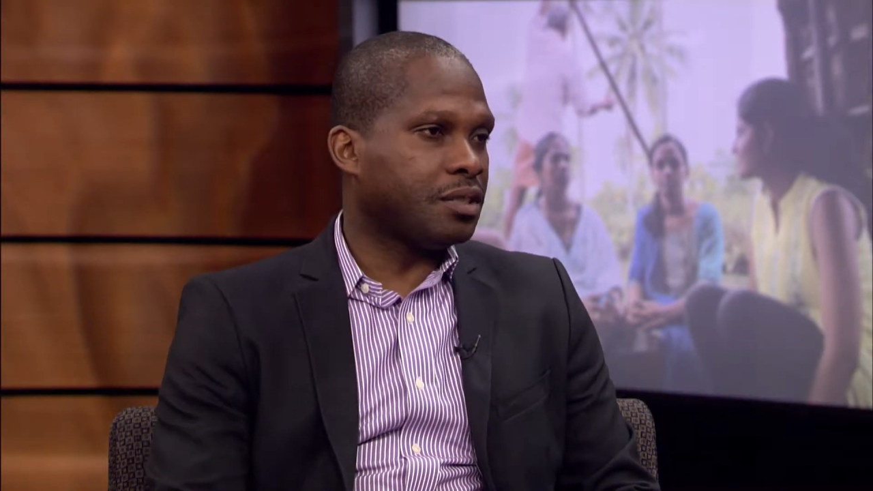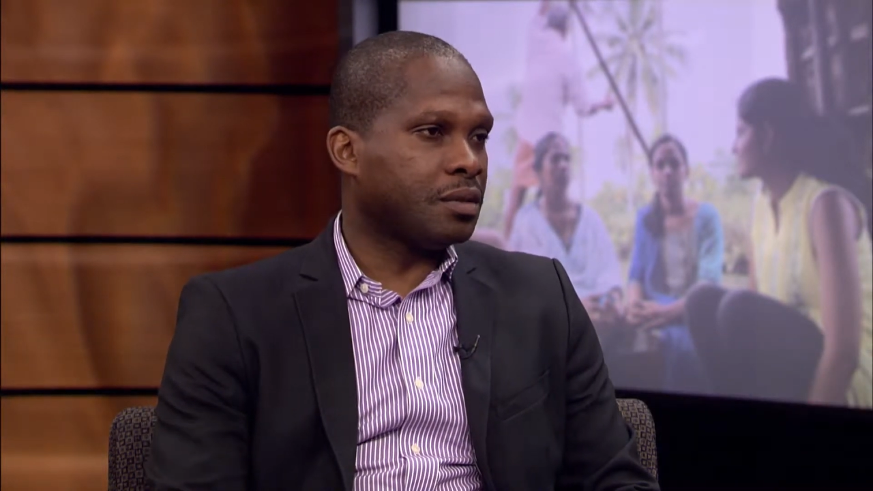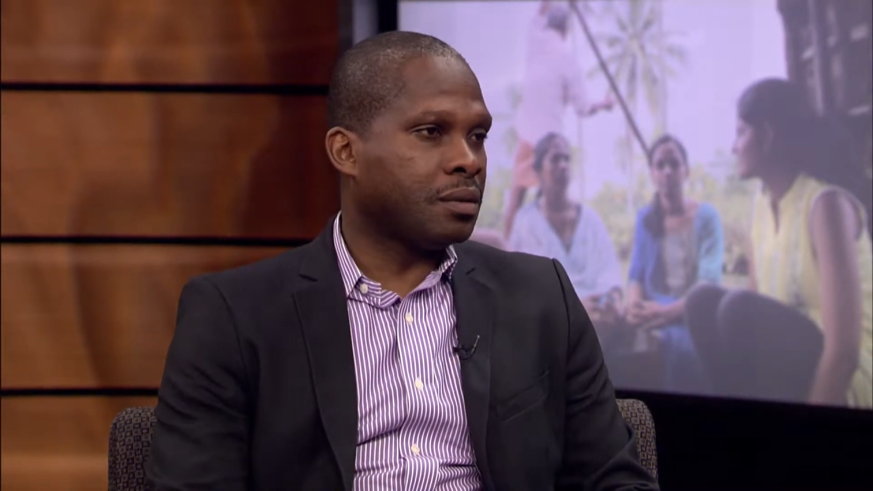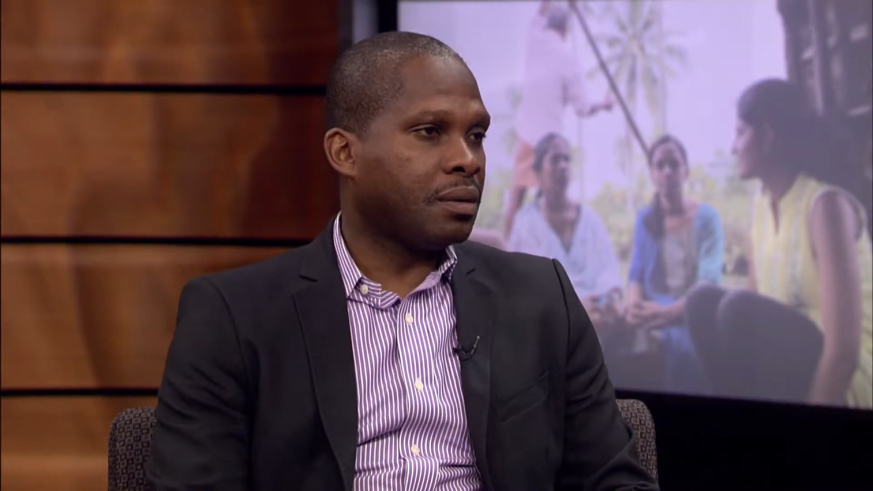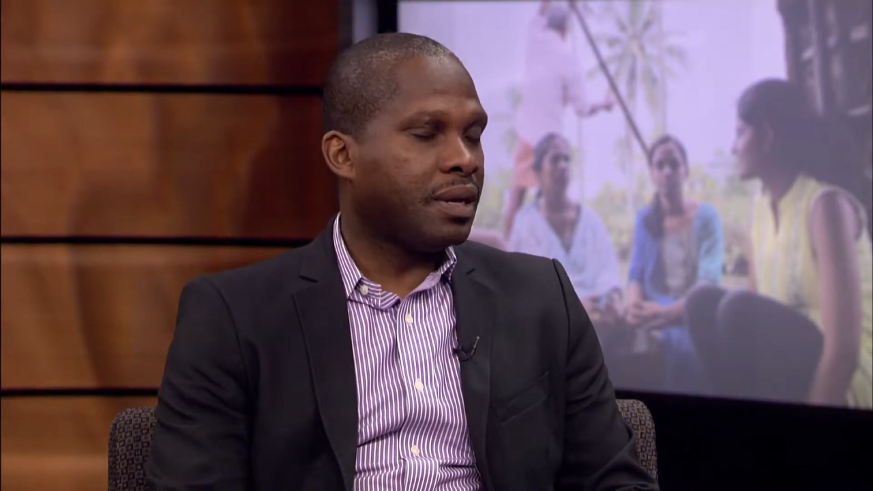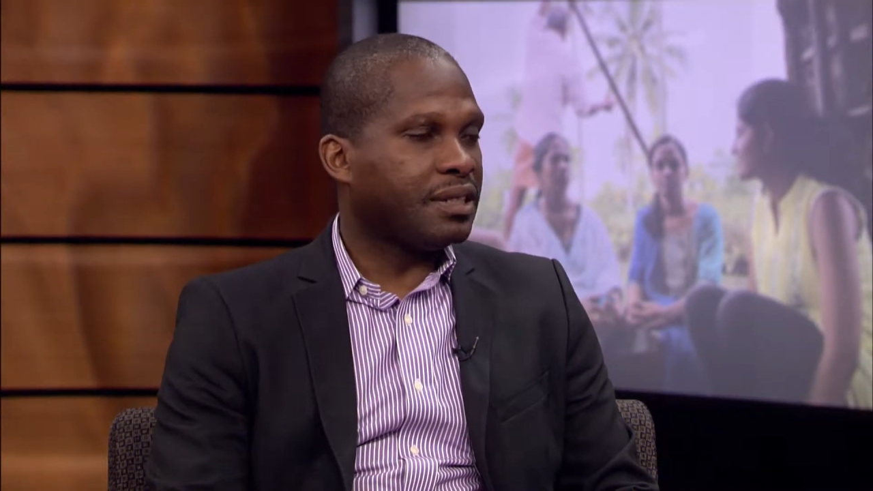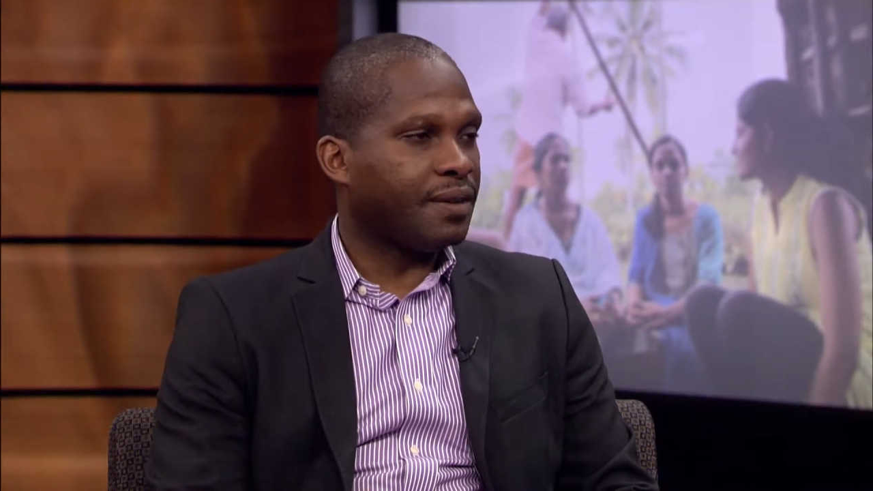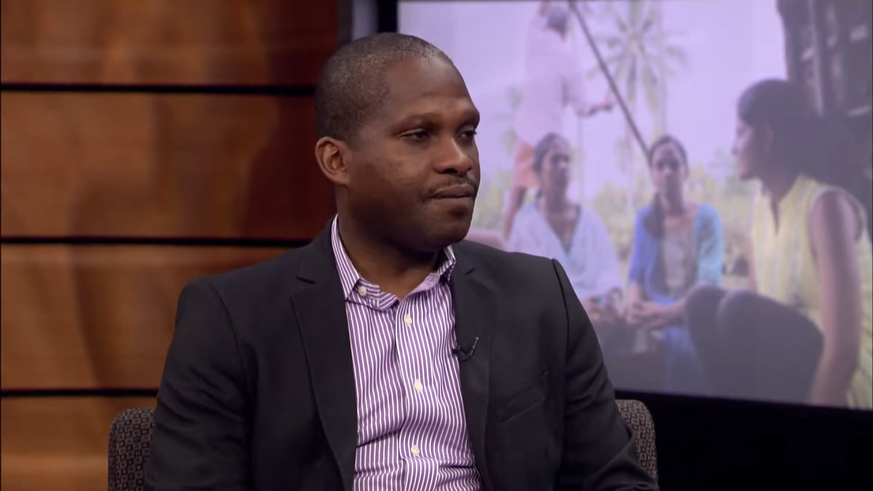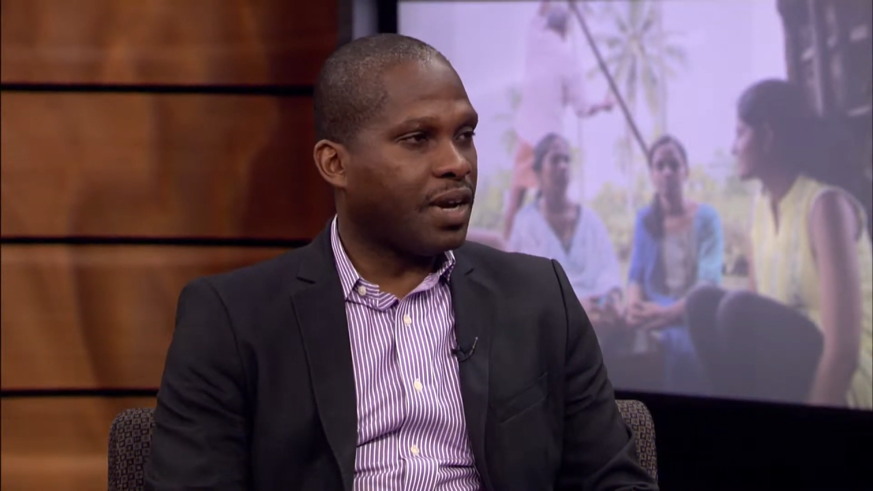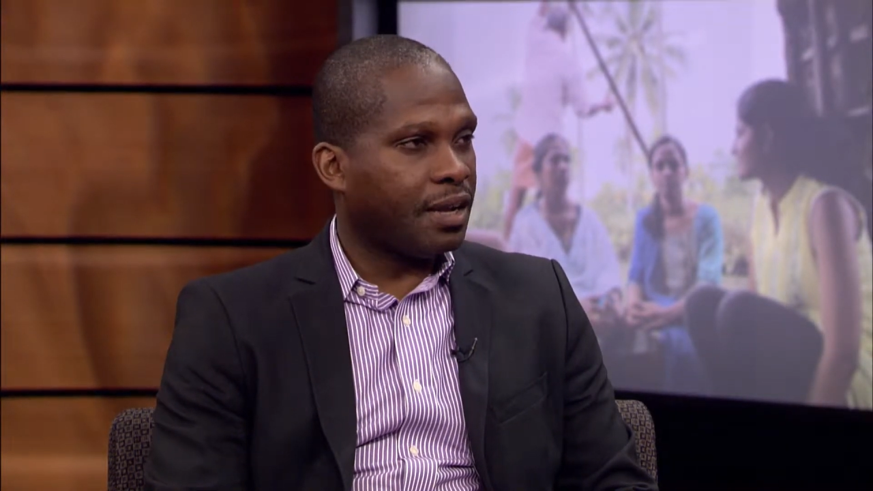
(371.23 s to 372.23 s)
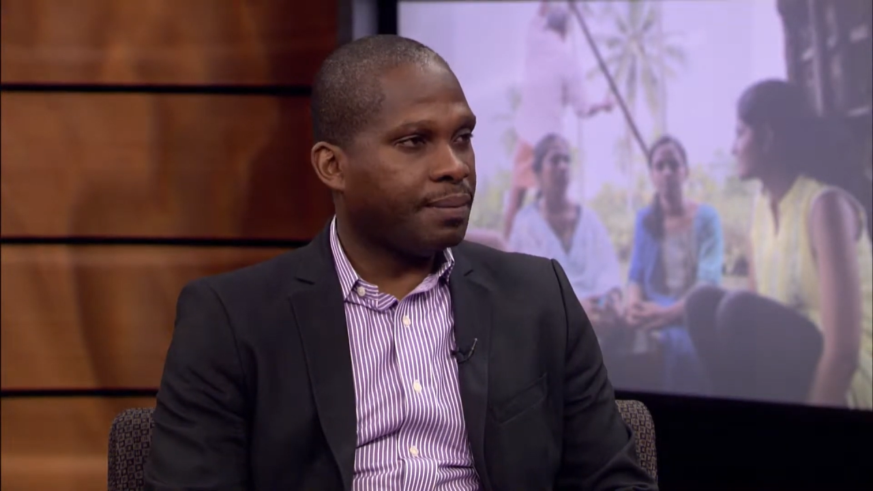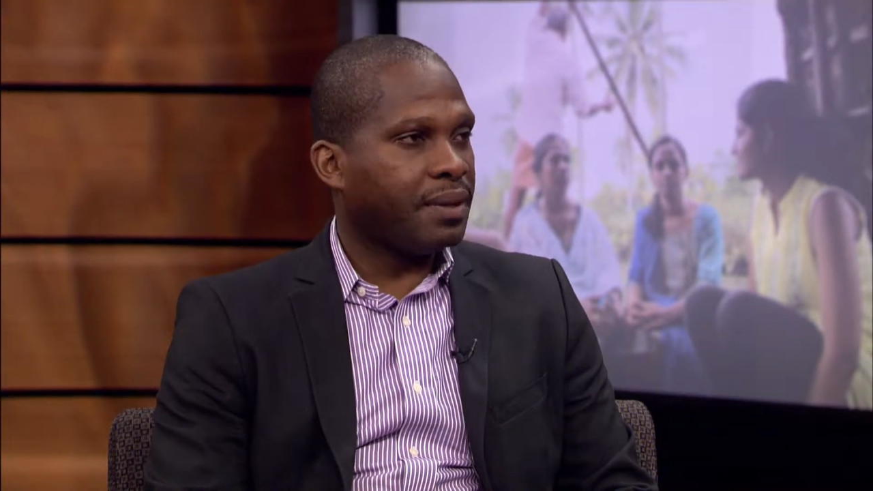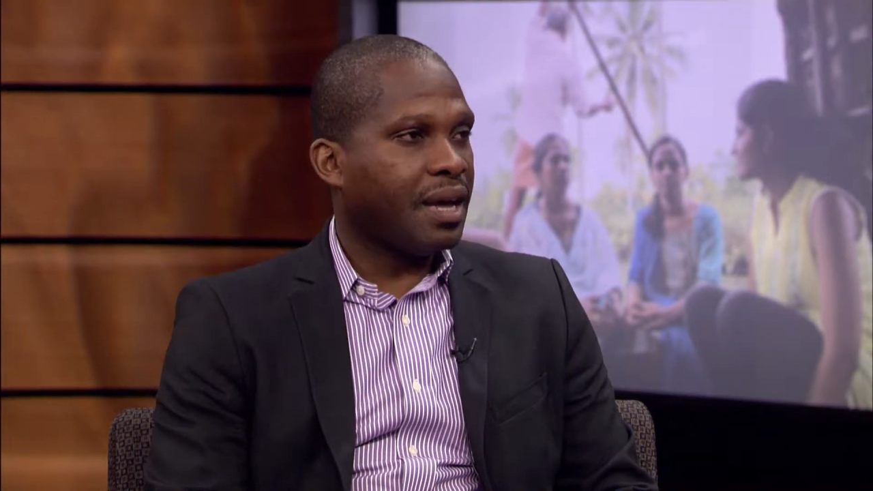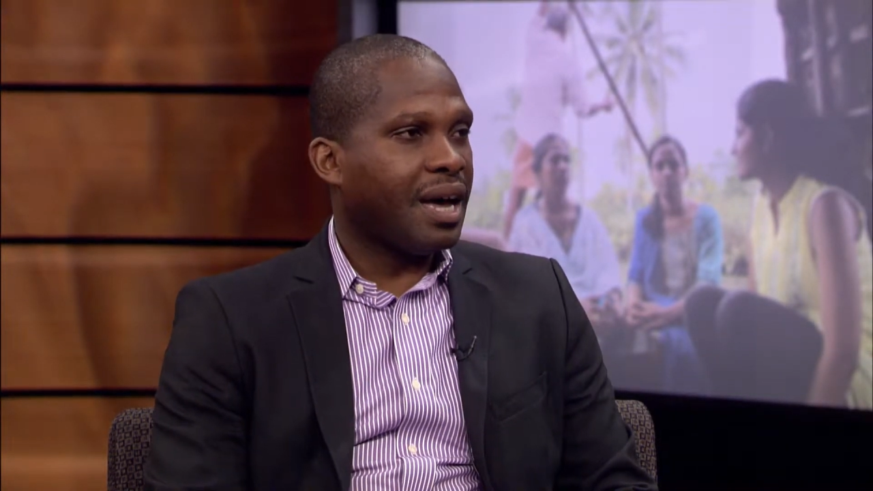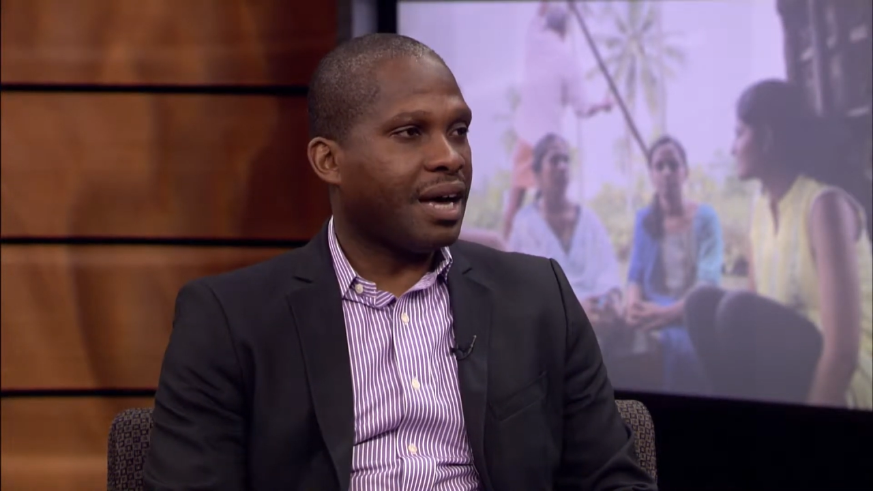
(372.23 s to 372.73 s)
to develop
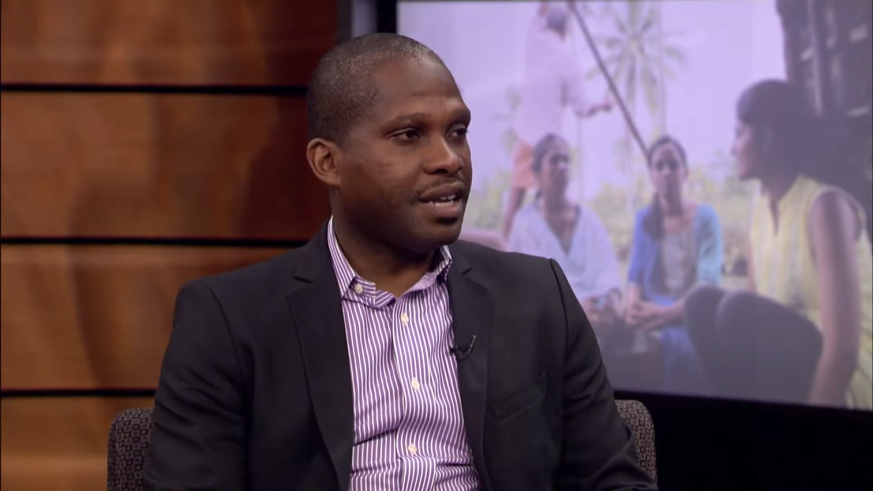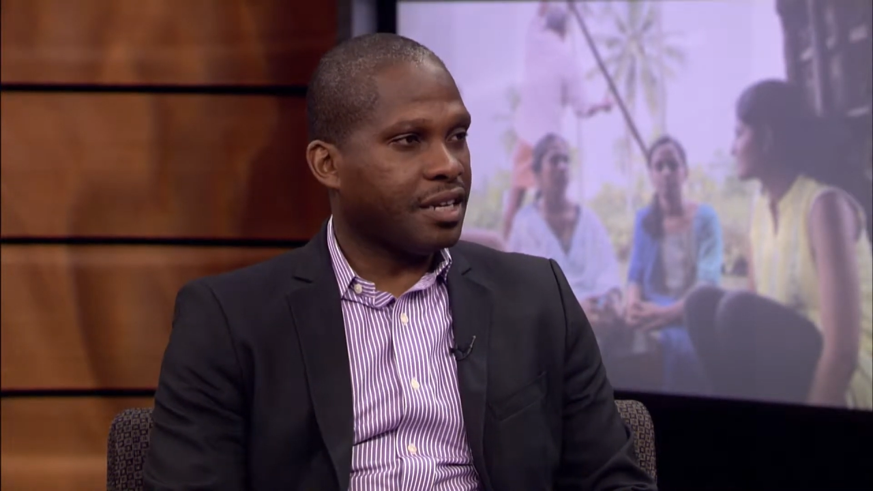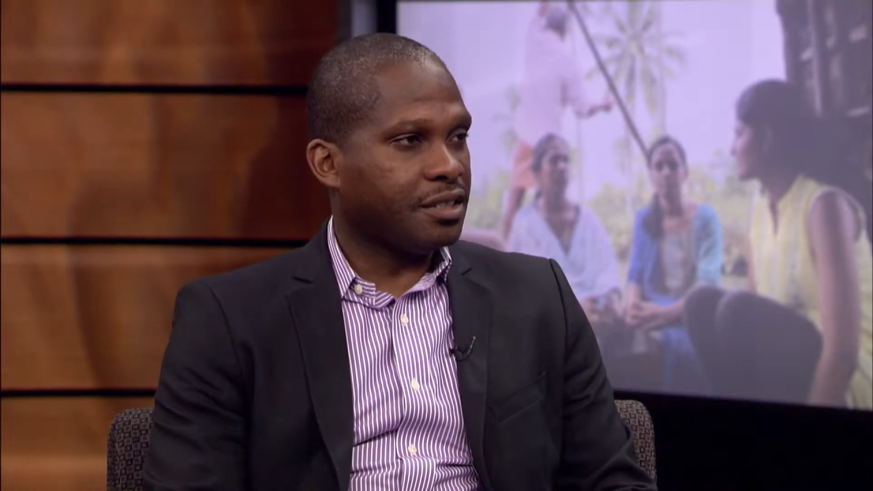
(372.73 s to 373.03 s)
a